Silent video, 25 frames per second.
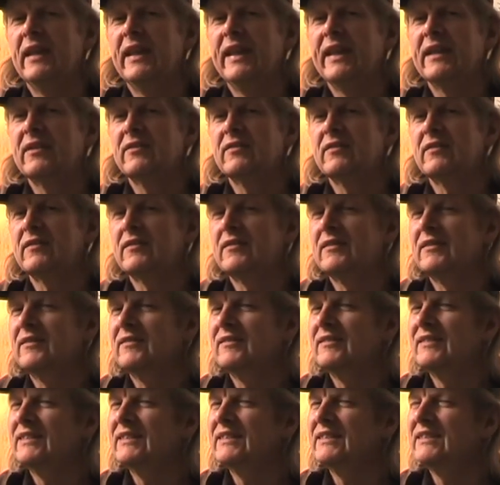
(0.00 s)
licks
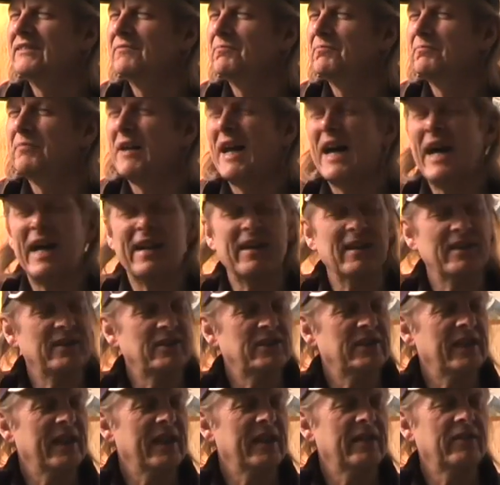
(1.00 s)
partly
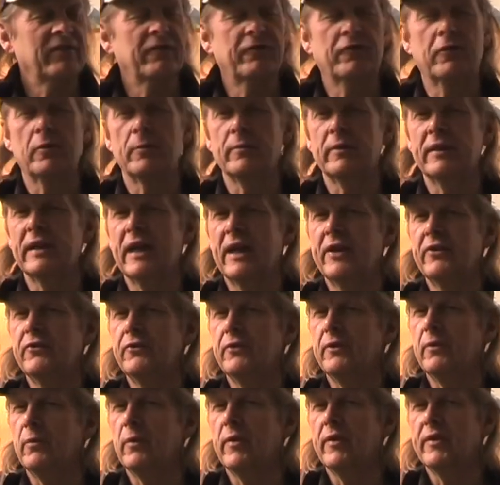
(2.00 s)
taken from
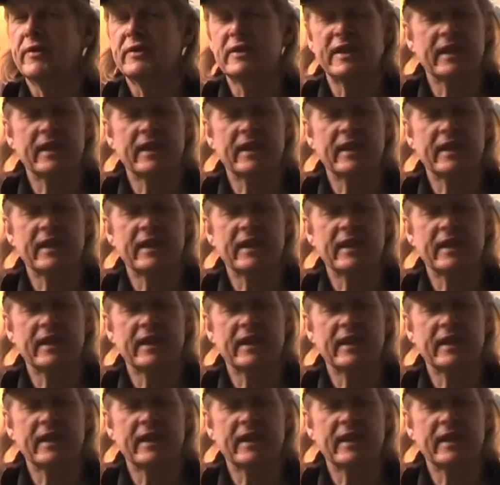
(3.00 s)
country with a